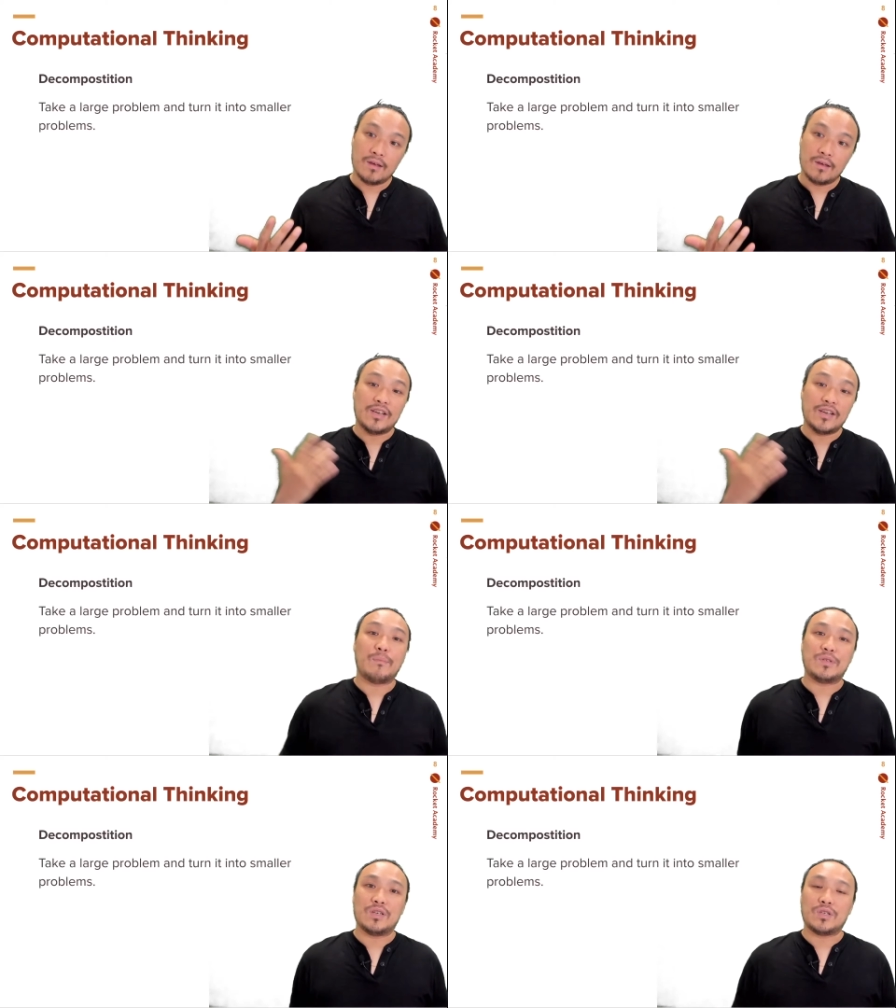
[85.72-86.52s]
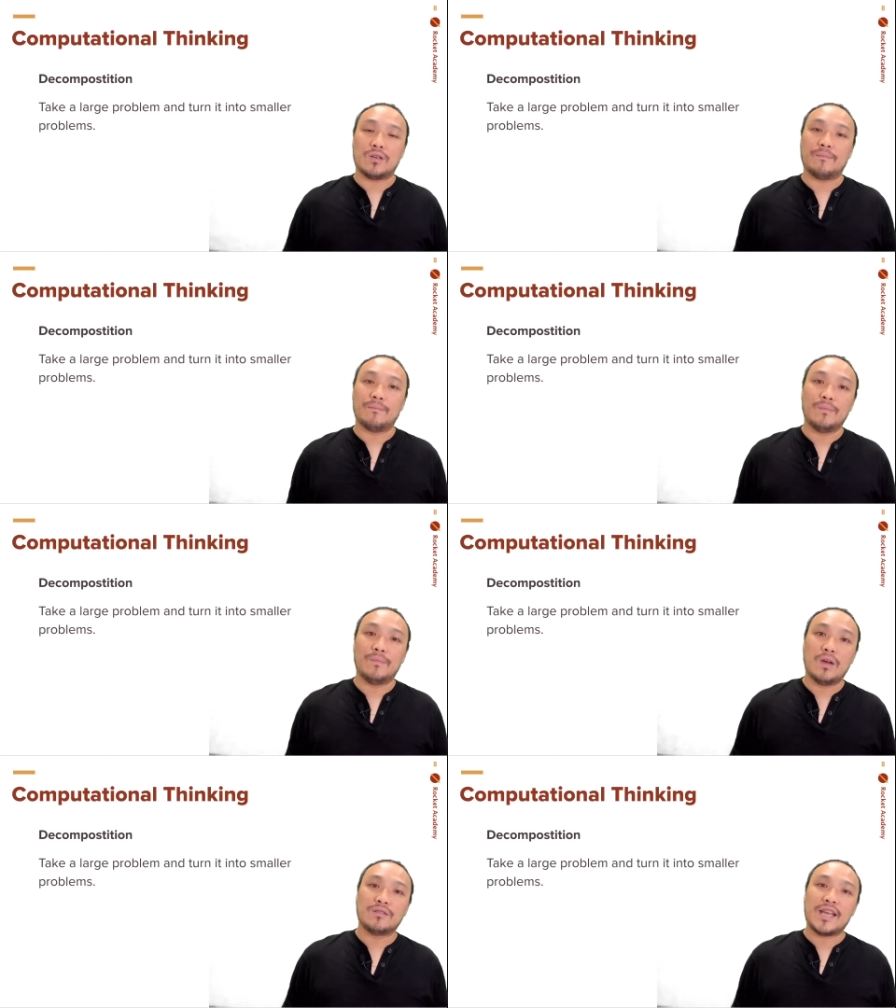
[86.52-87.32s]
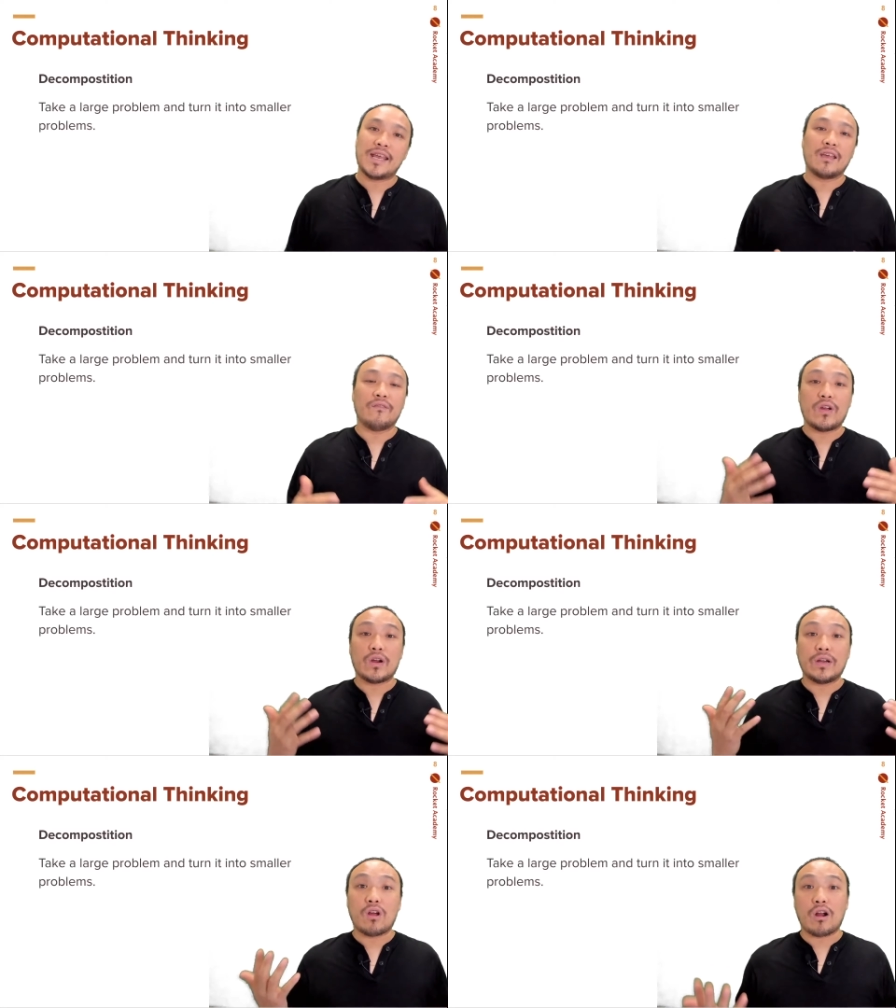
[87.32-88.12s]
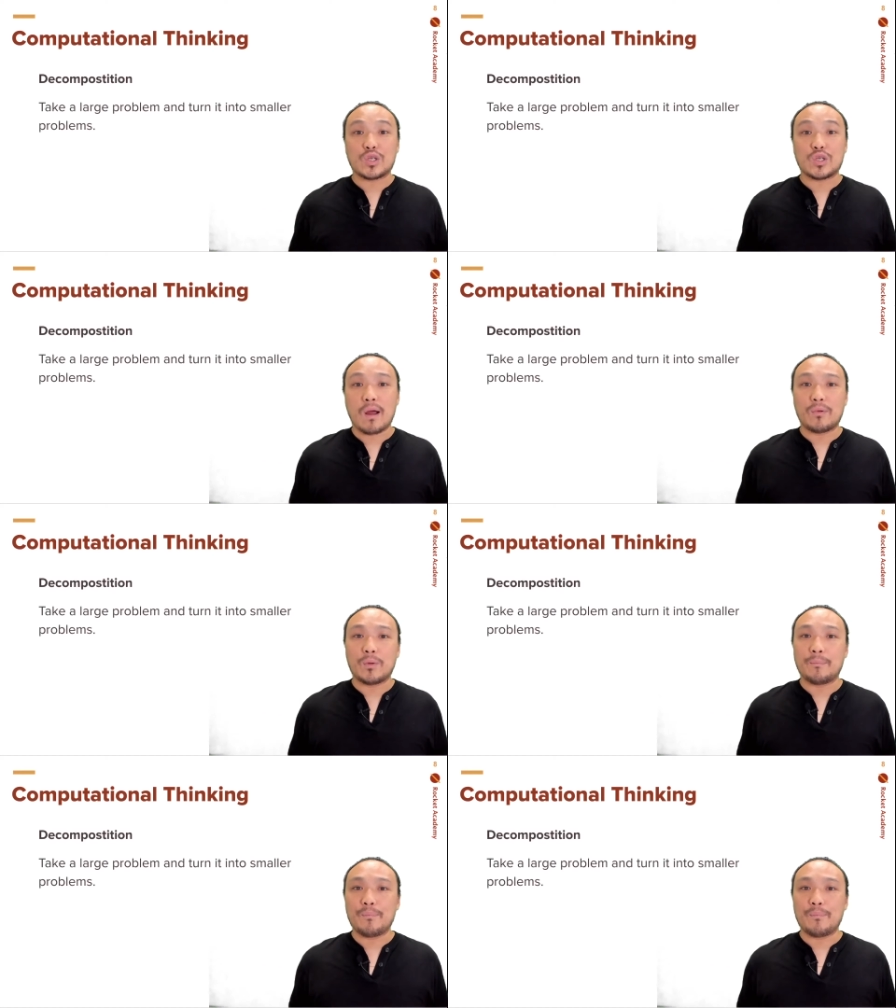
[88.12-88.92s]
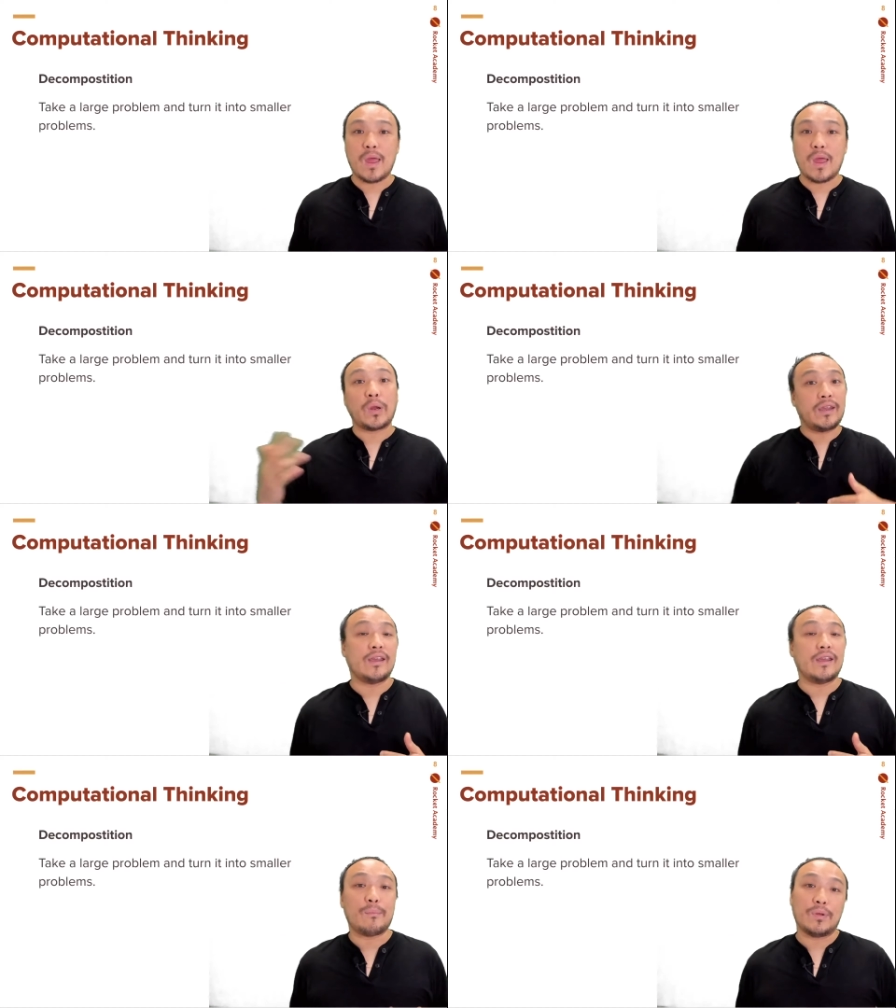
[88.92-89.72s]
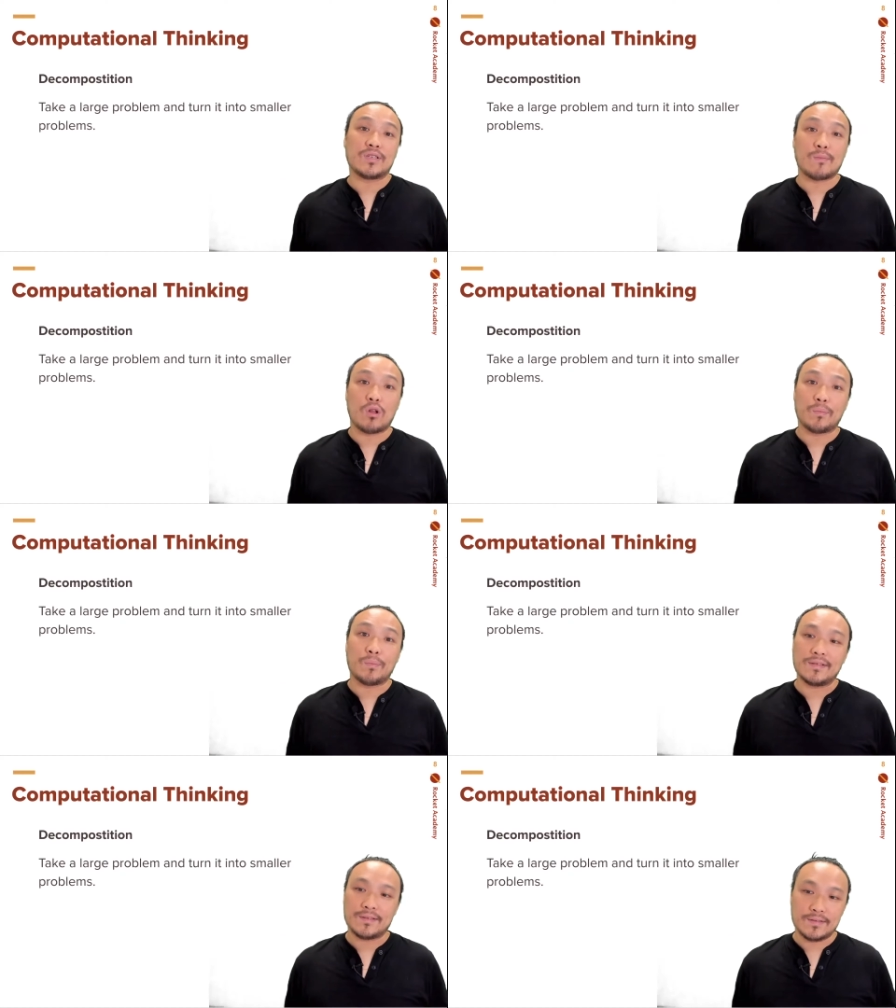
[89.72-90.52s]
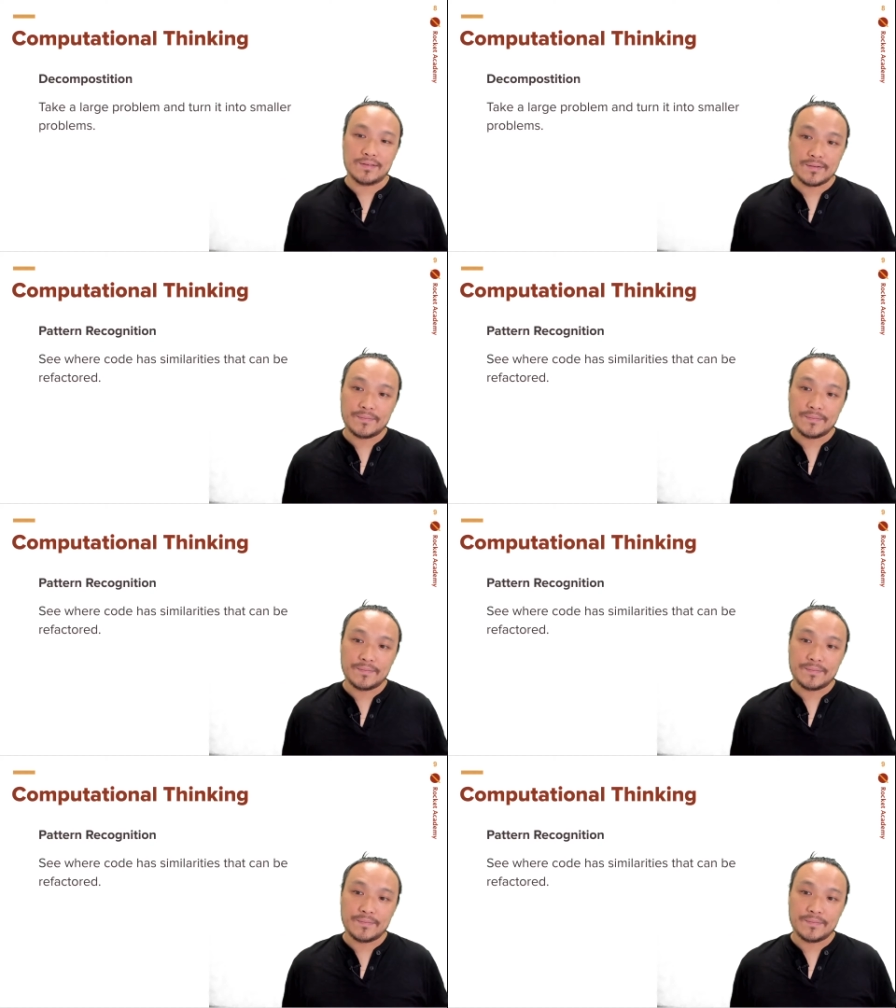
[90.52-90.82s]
decomposition, taking a very large problem and breaking it up into smaller pieces,